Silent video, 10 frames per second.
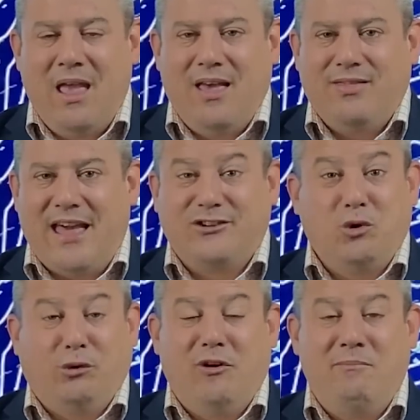That is
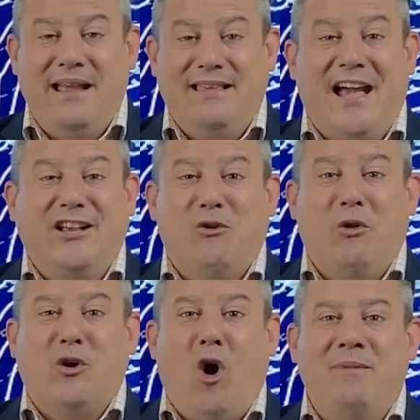all from me. Thanks for all the
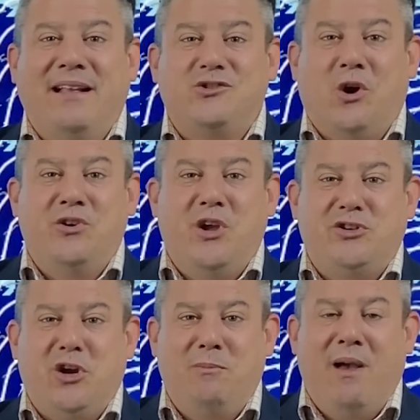comments on
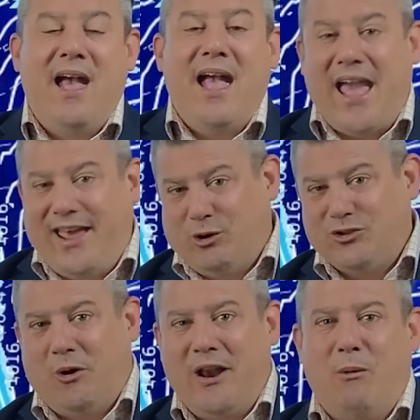YouTube and
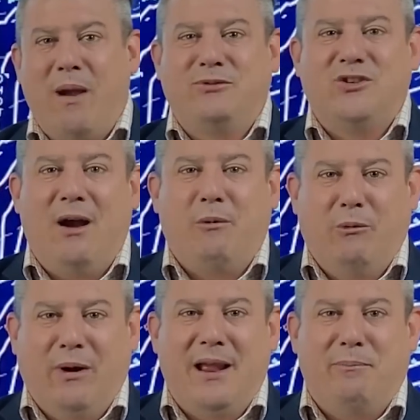also on our website. We
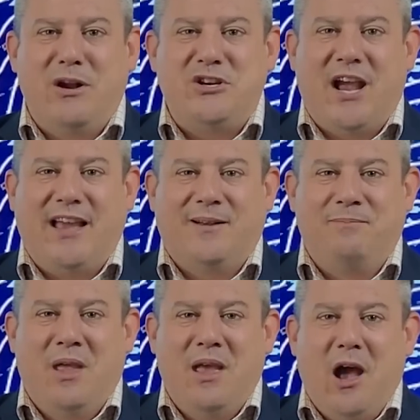really appreciate them.
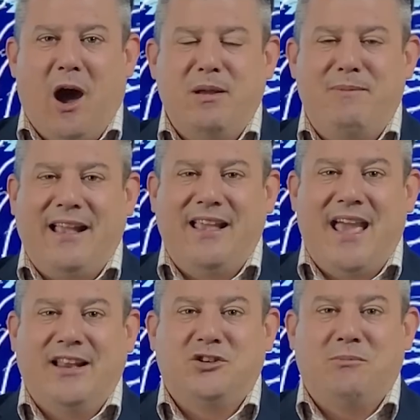I'll be back
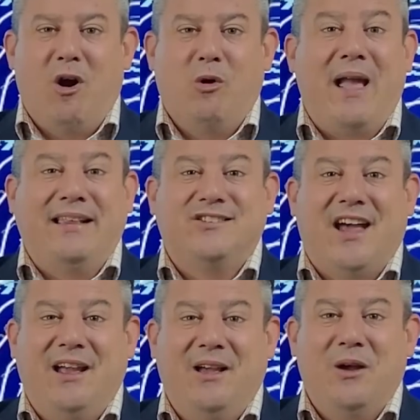again tomorrow,
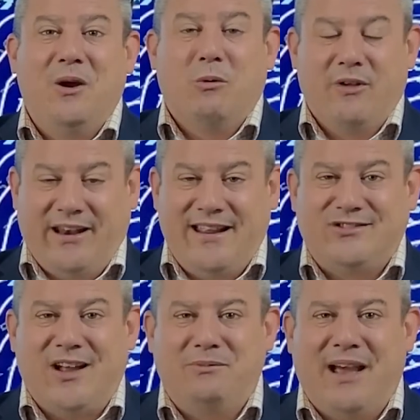Wednesday, with our next
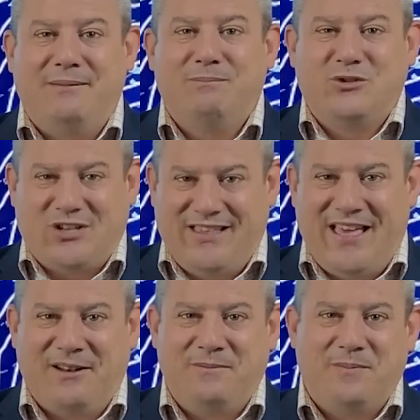update. See you then.